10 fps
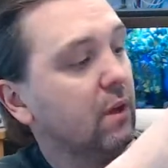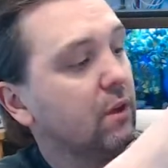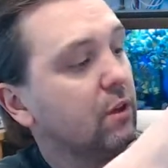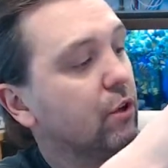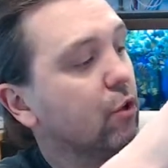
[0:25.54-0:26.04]

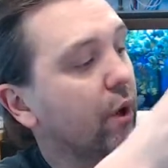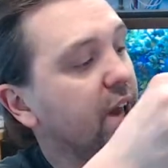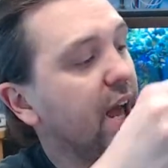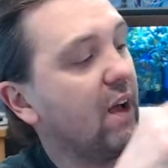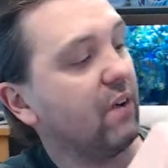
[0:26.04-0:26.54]
you're going to
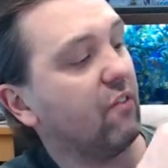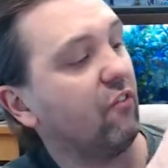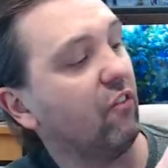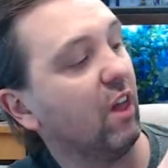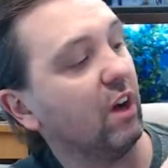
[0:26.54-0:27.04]
have a
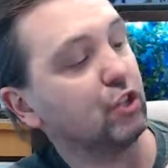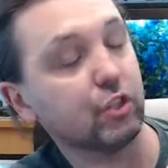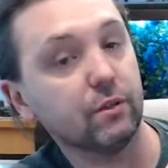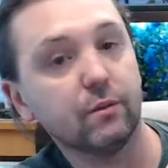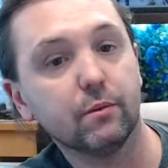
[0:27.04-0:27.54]
flush
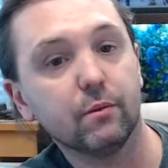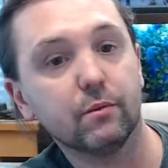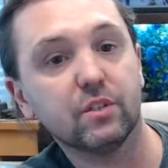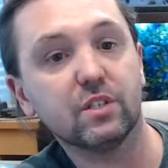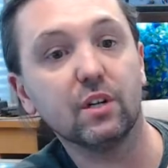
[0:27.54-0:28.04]

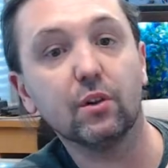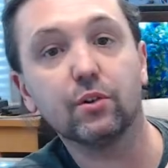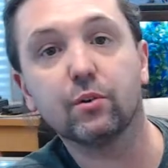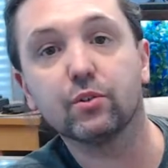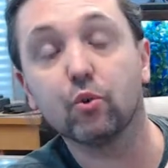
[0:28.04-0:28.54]

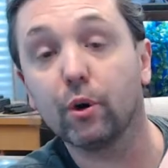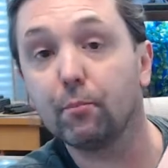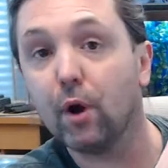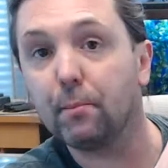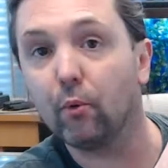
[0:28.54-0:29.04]
cylinder sort of
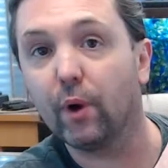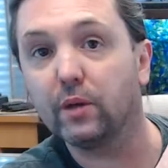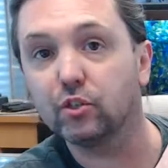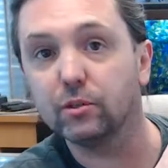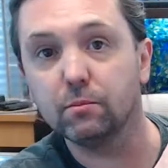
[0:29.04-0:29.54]

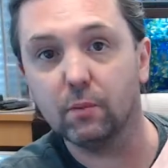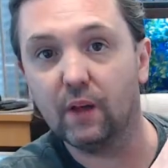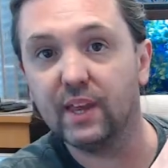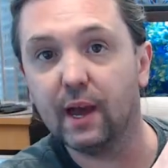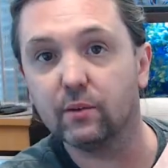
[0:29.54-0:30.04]
preparation on
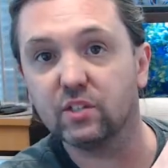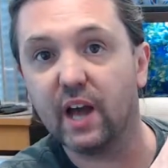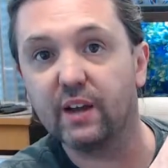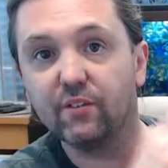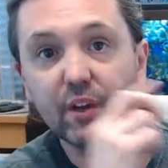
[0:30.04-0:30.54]
the
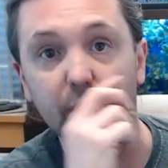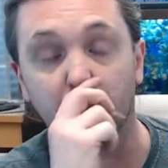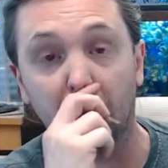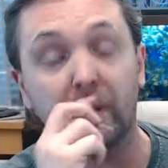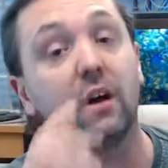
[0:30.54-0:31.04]
outside of here,
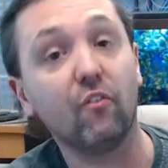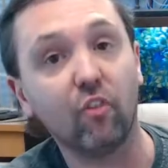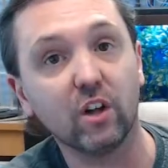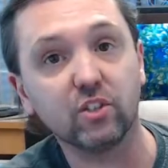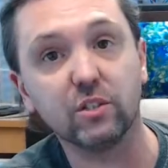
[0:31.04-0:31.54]
a
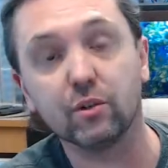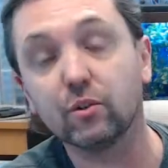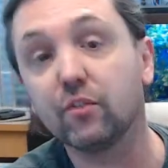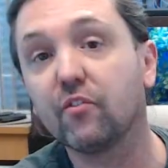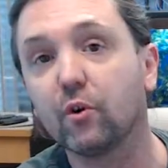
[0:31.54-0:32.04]
flush cylinder,
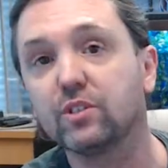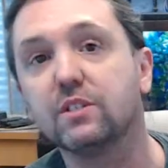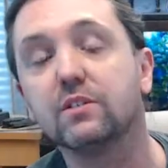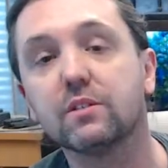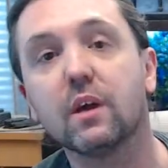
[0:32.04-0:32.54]

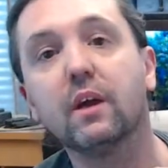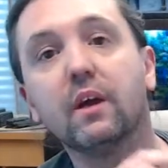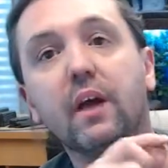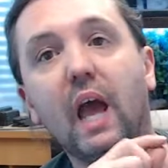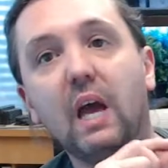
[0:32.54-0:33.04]
versus
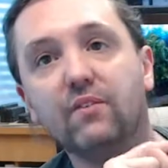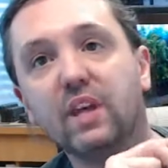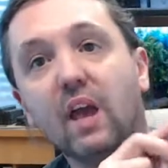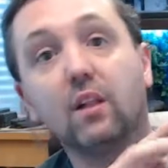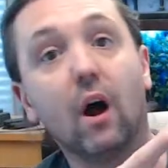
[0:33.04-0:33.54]
having
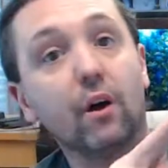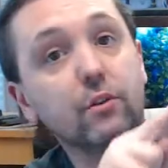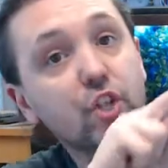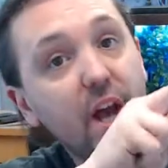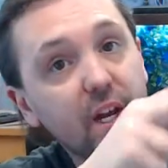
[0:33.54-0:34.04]
a
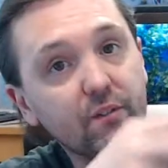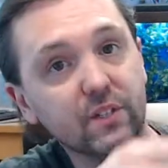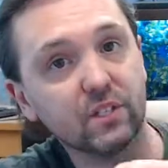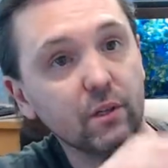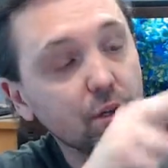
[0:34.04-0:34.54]
large head of a
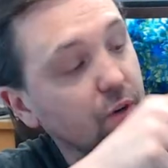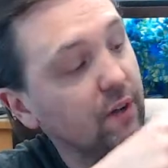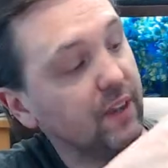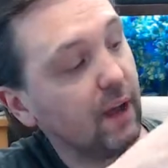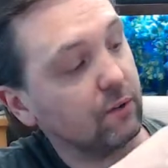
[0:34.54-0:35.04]
cylinder on
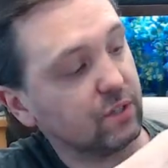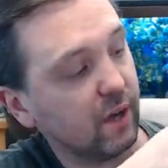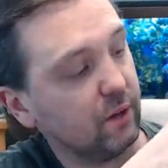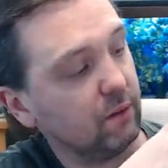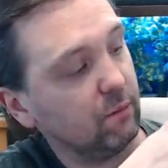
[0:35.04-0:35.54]
the
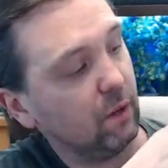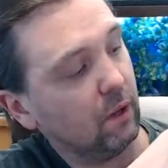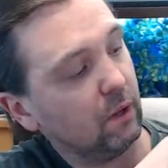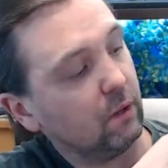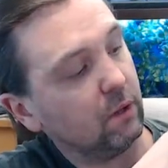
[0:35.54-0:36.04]
outside.
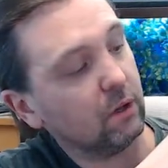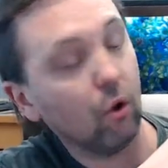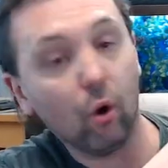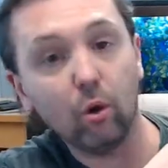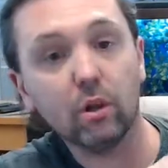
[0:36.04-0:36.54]
A little
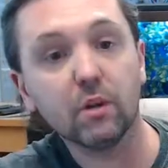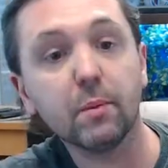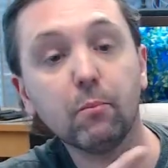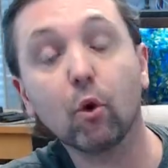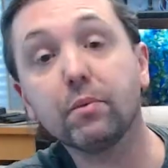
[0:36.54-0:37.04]
hole, a little bit
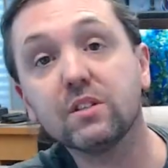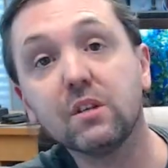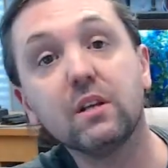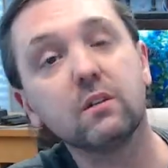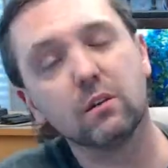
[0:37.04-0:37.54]
more
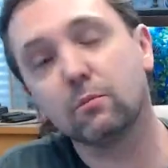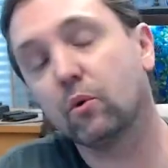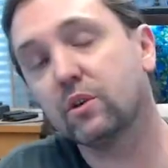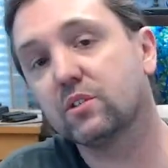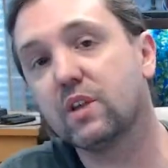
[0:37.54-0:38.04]
petite, a little more
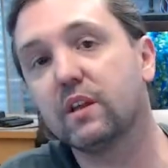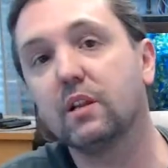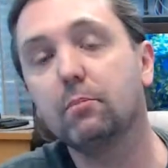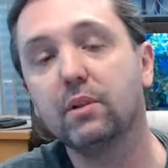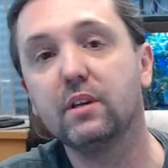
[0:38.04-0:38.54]

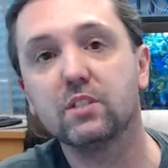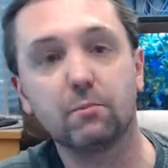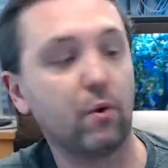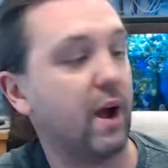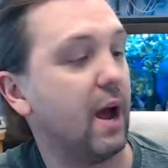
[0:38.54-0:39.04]
aesthetically pleasing
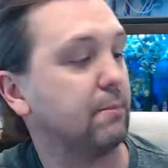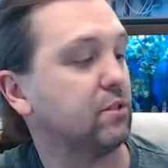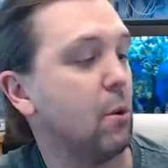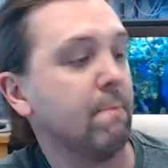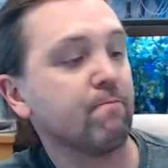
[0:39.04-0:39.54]
perhaps.
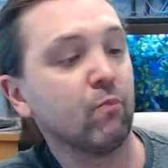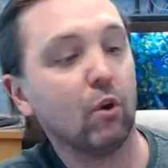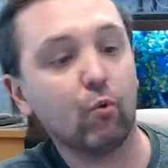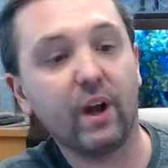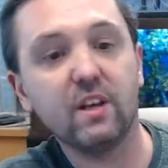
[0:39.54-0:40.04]

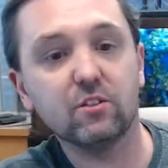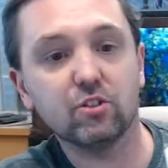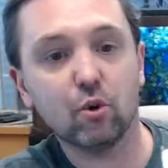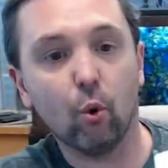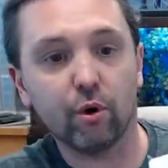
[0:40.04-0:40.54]
Radiused
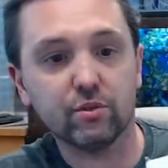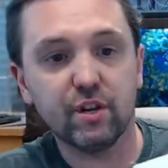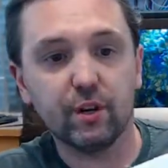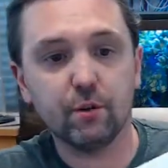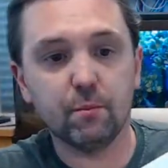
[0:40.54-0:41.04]
corners here,